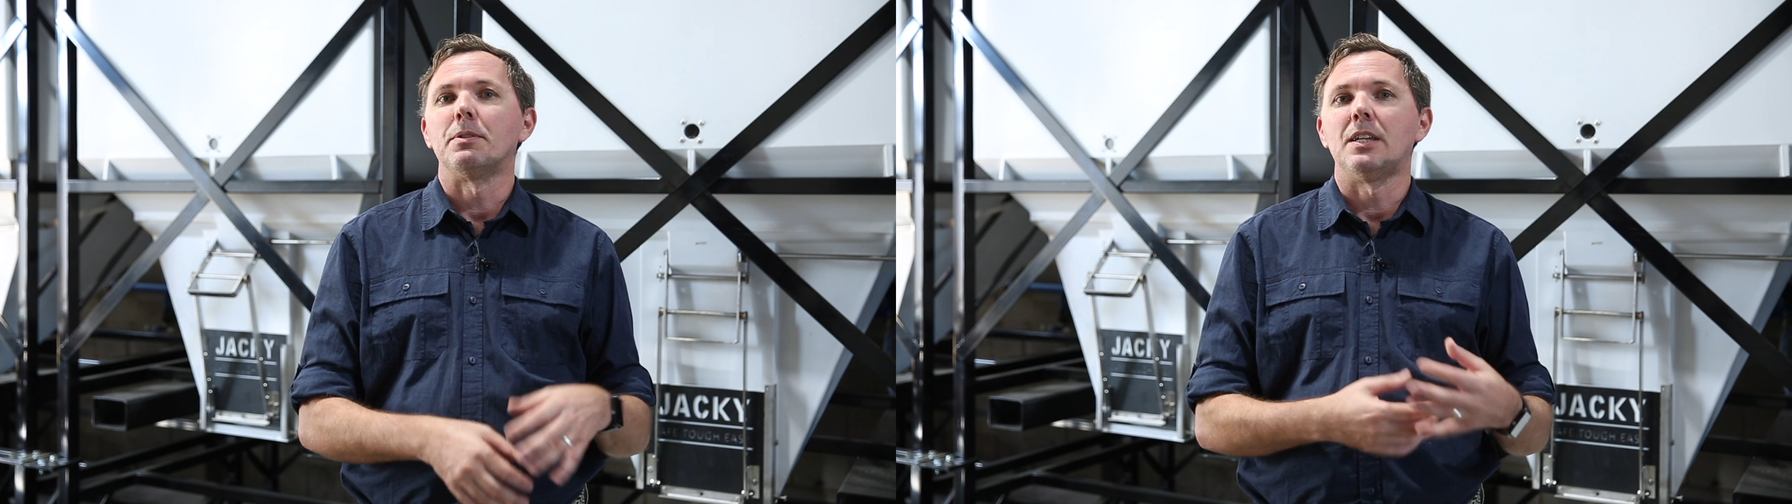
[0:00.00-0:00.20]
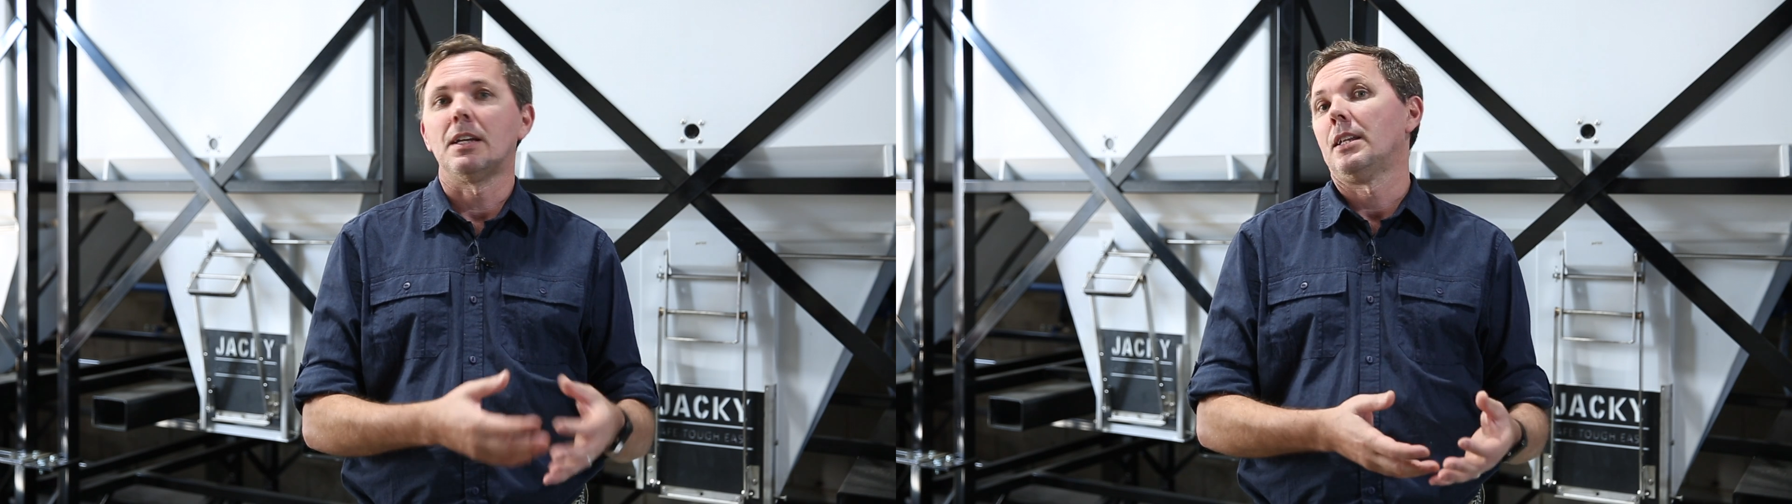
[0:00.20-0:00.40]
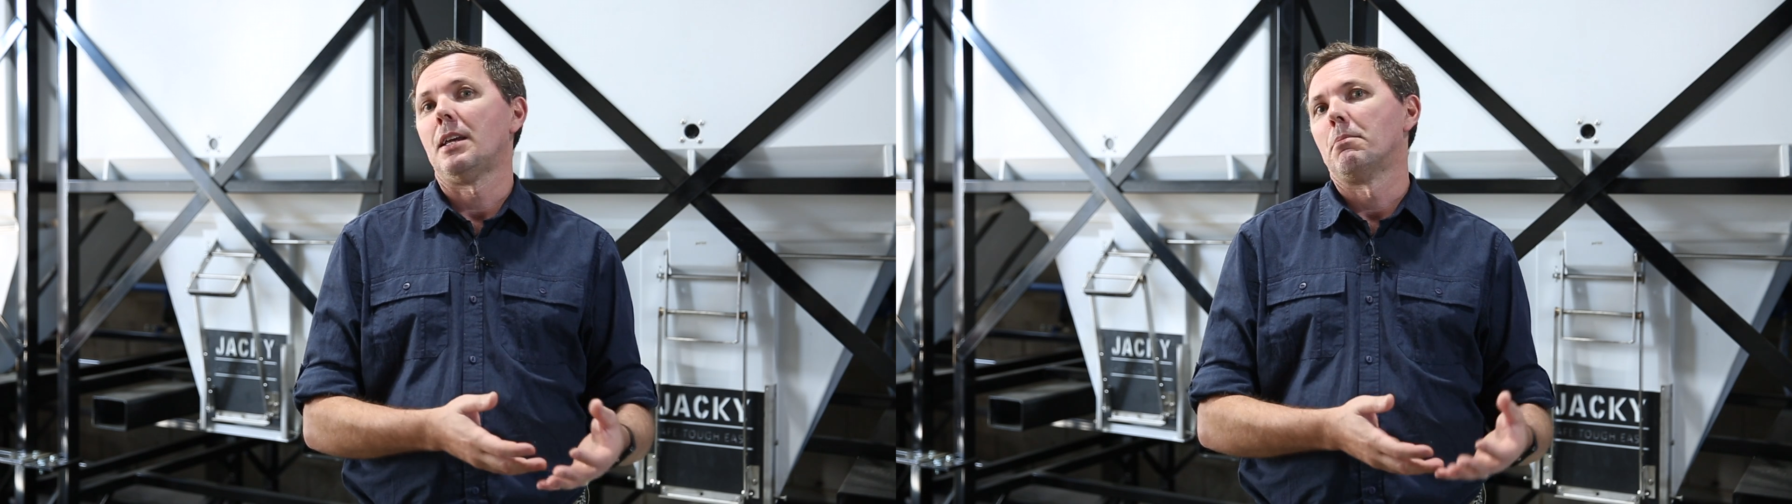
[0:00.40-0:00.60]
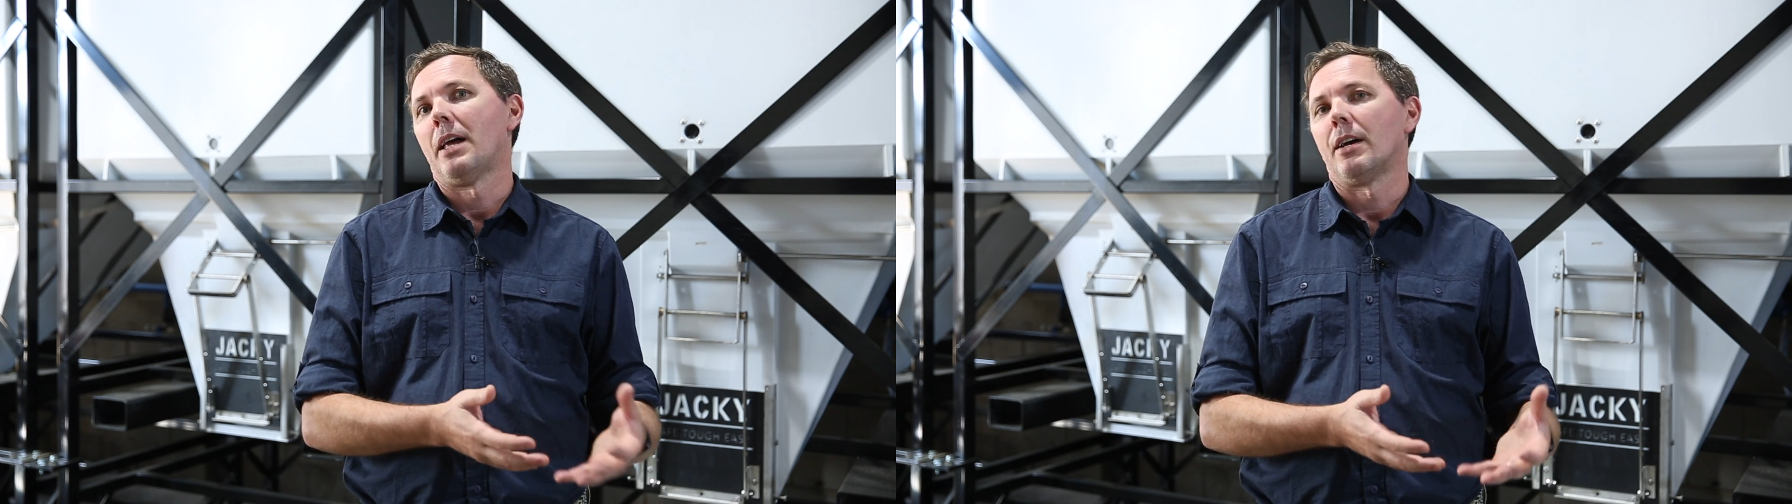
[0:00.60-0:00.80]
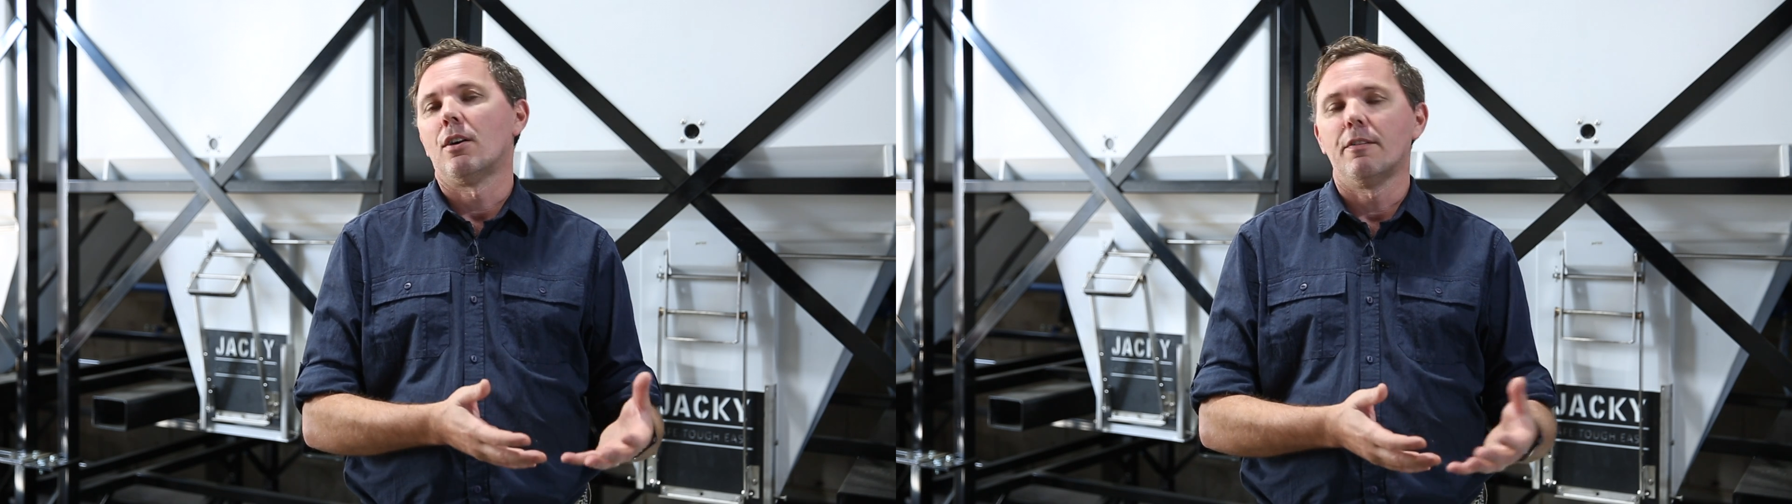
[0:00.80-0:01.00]
particularly in
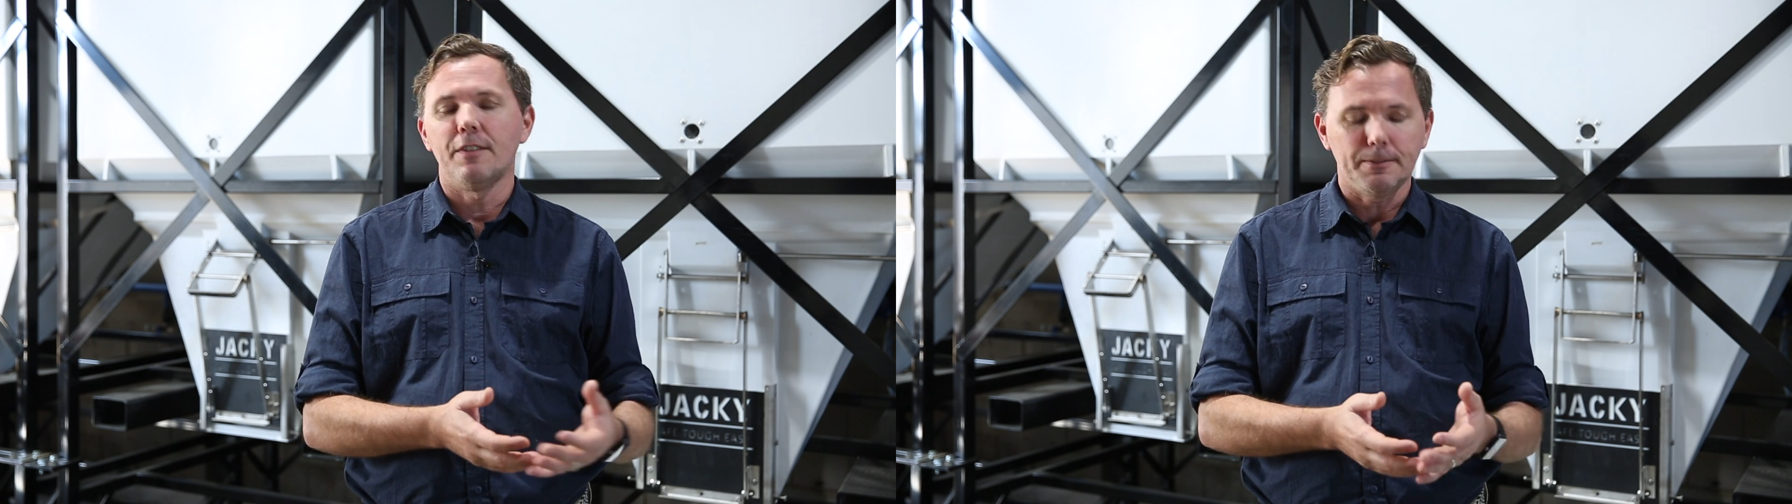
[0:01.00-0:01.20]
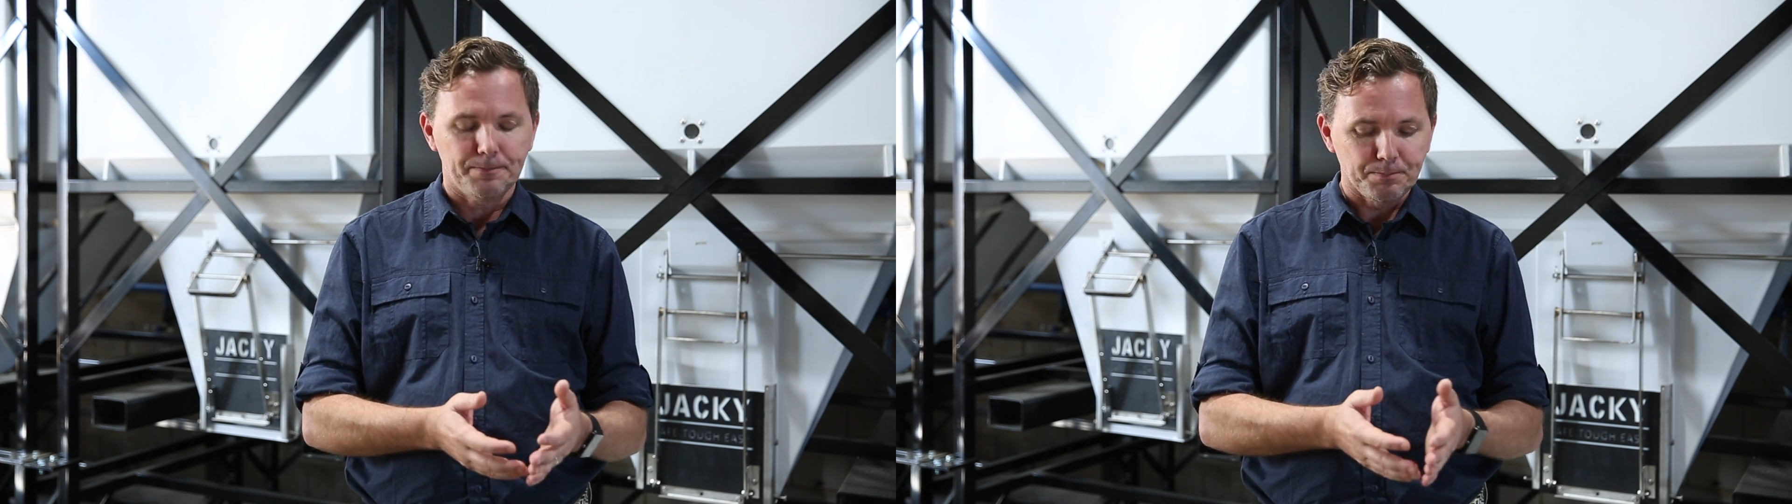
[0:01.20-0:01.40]
black coffee.